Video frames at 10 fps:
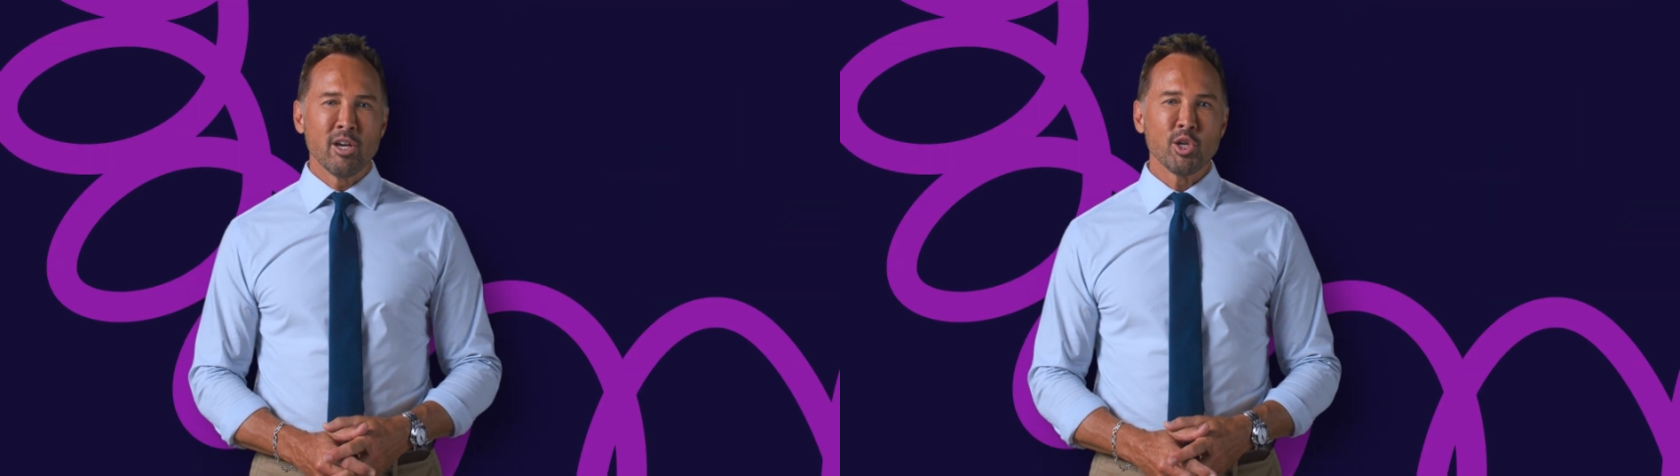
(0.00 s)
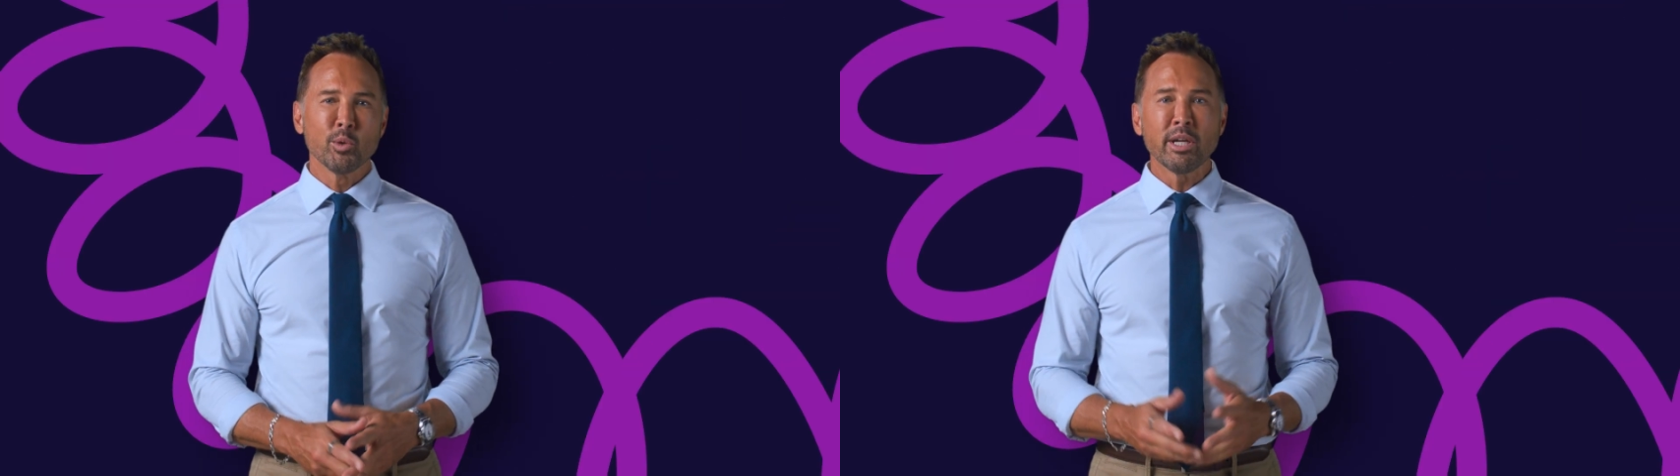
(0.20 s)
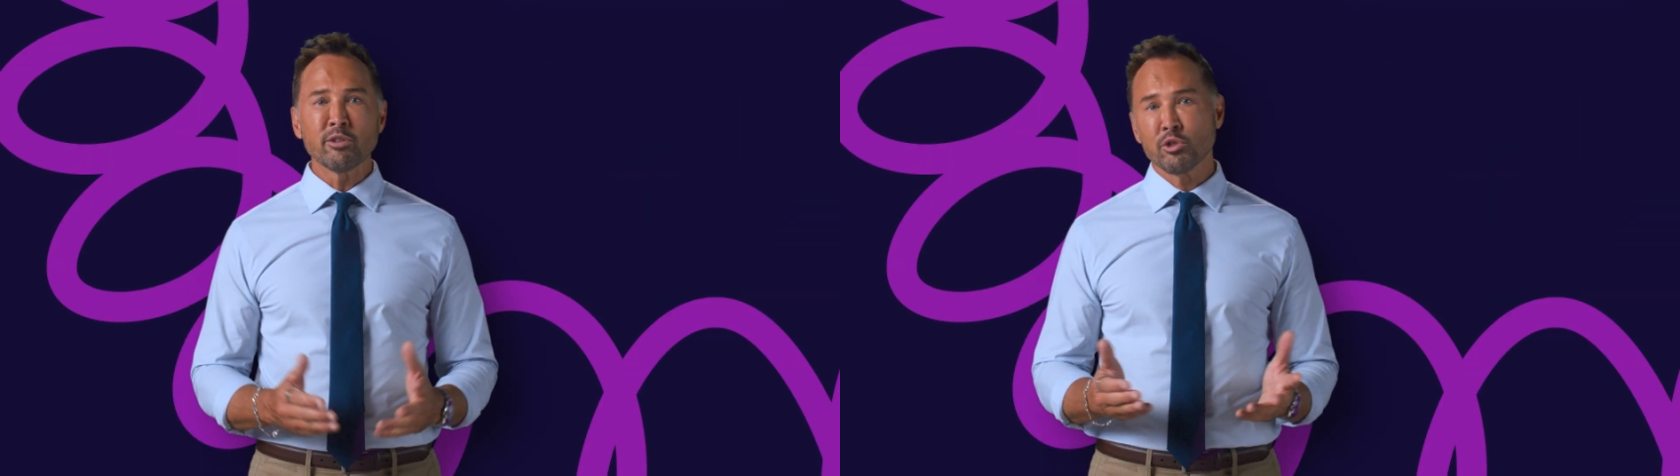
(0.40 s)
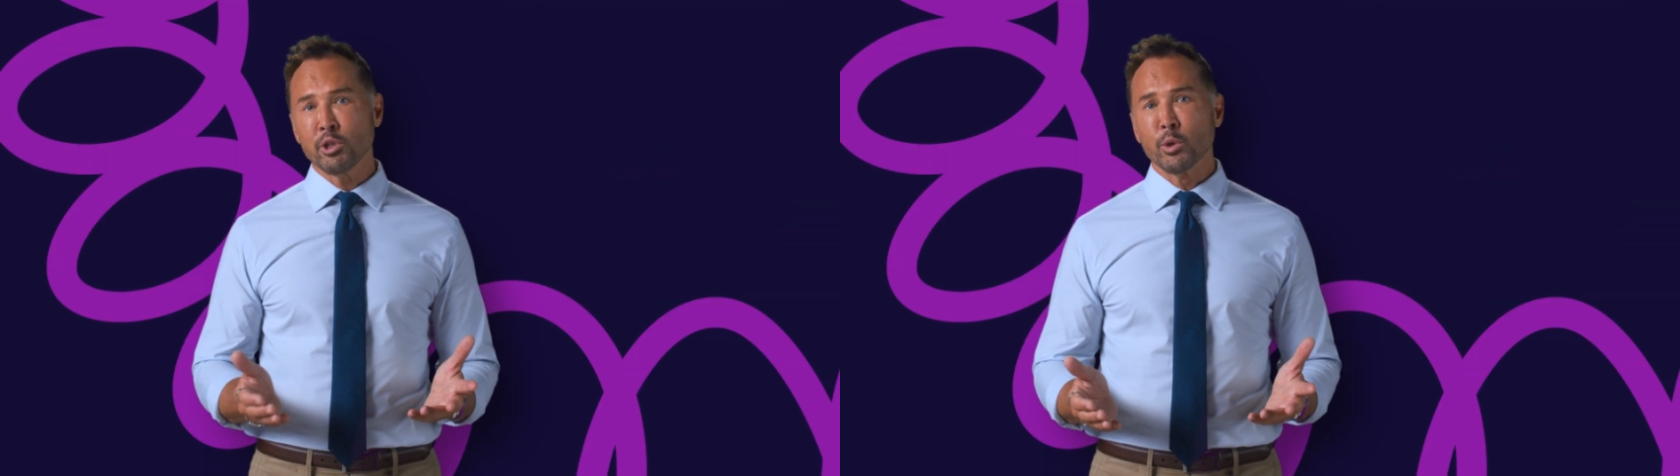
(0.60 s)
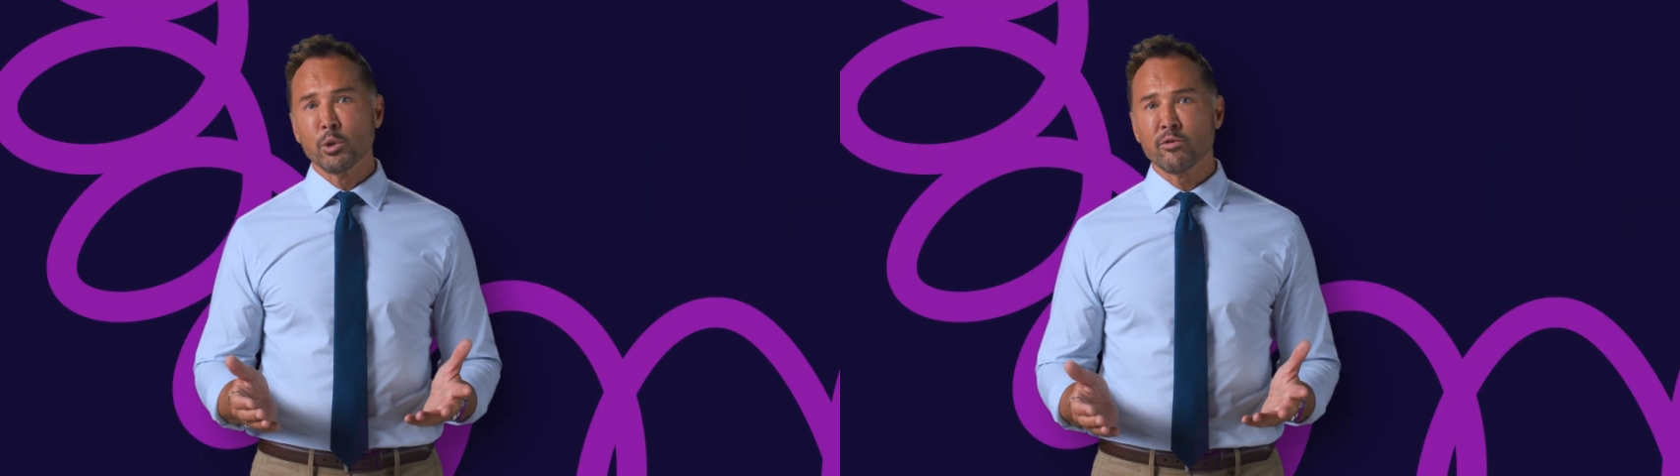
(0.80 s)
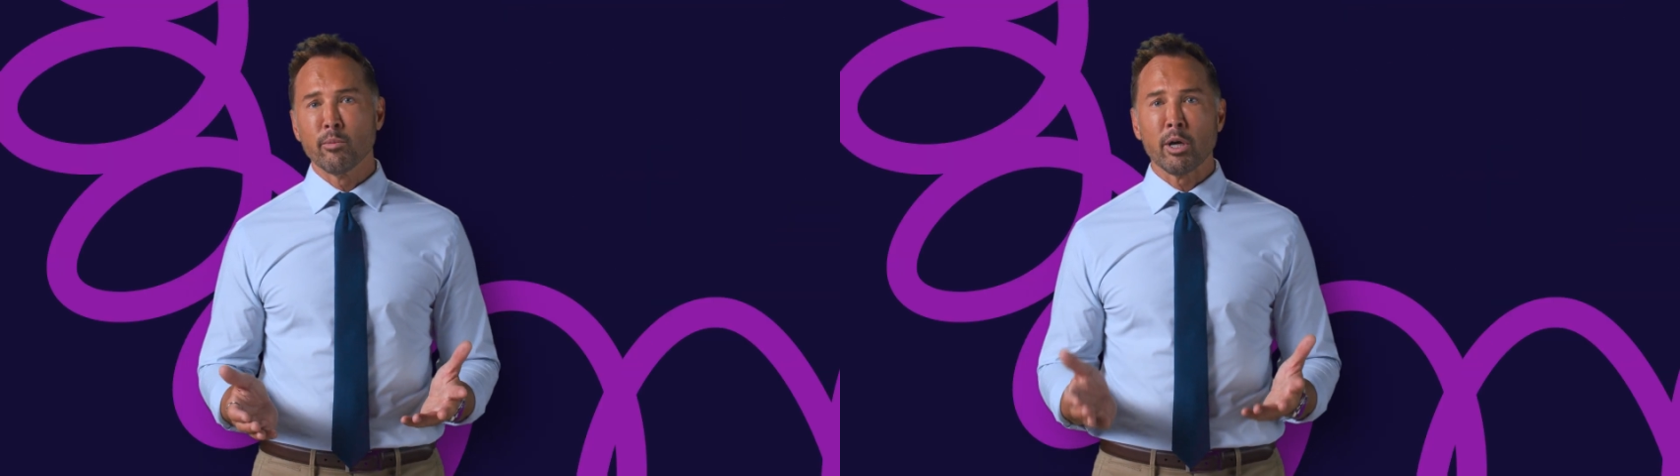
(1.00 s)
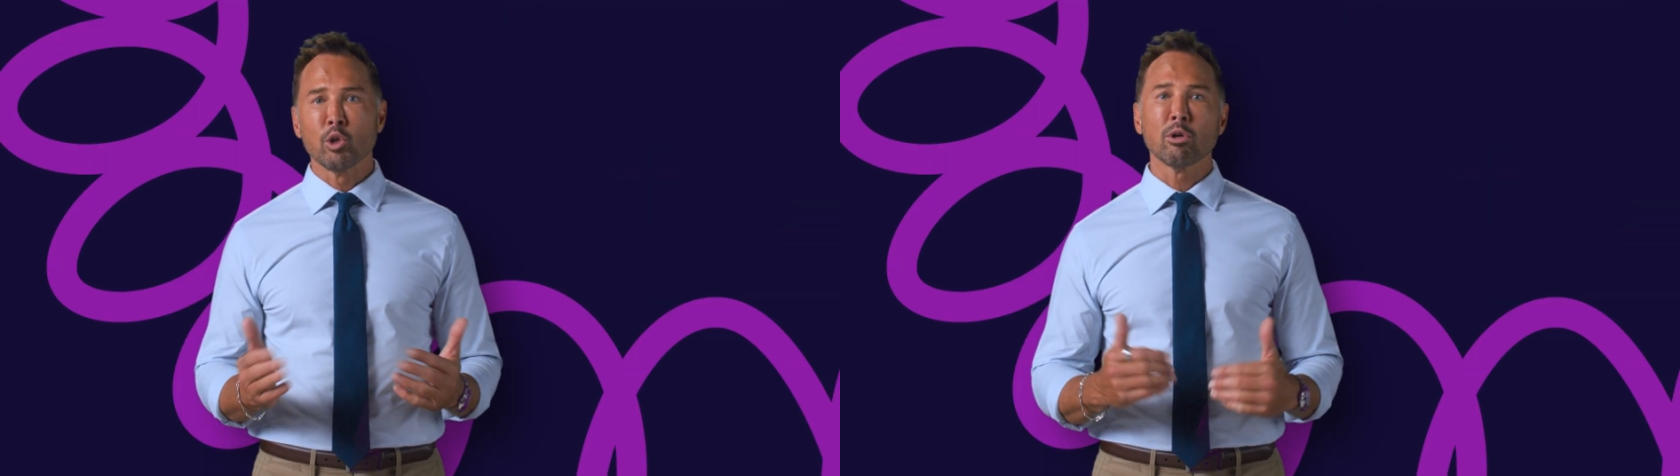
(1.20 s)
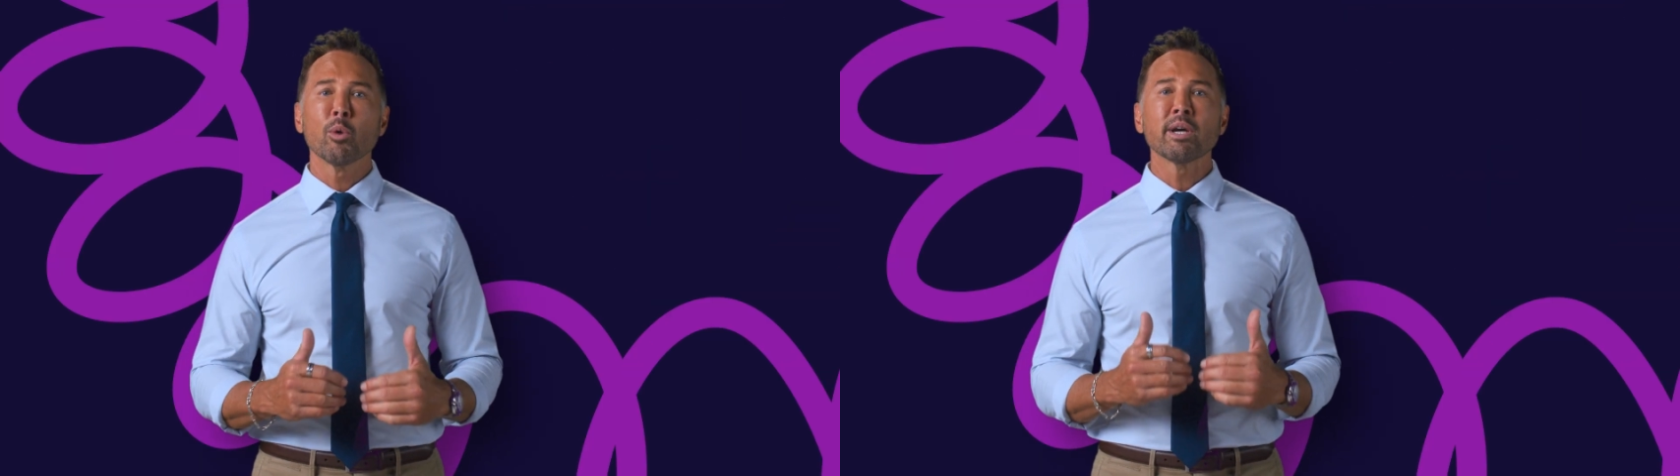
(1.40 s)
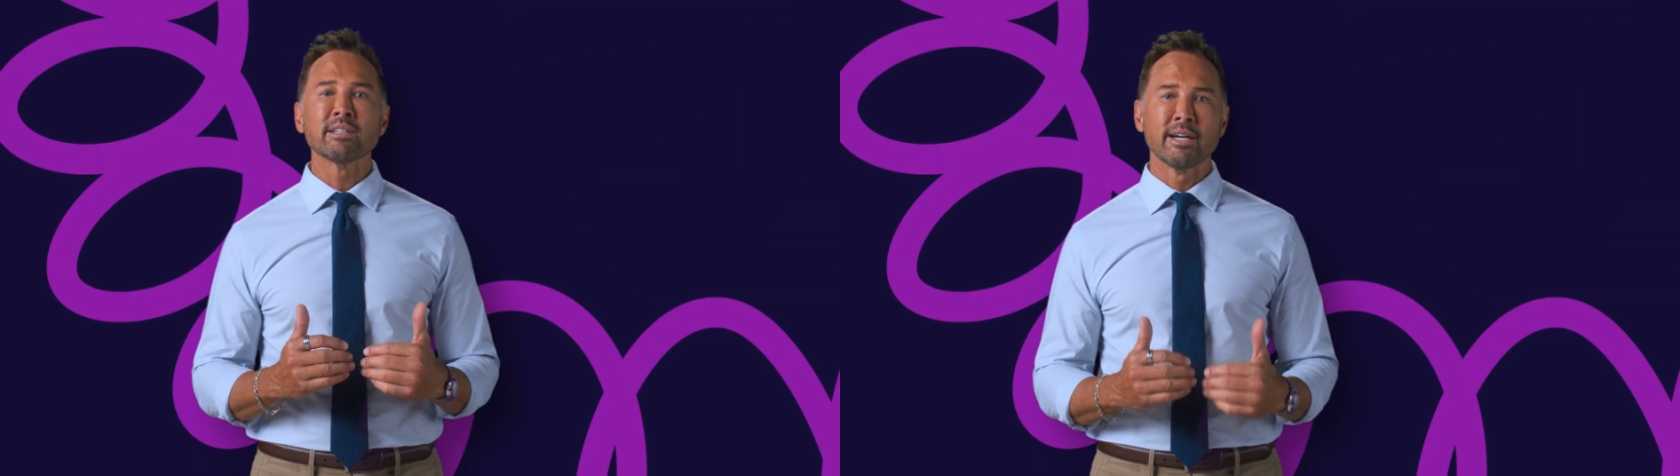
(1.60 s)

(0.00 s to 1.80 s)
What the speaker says: You'll need to choose from our growing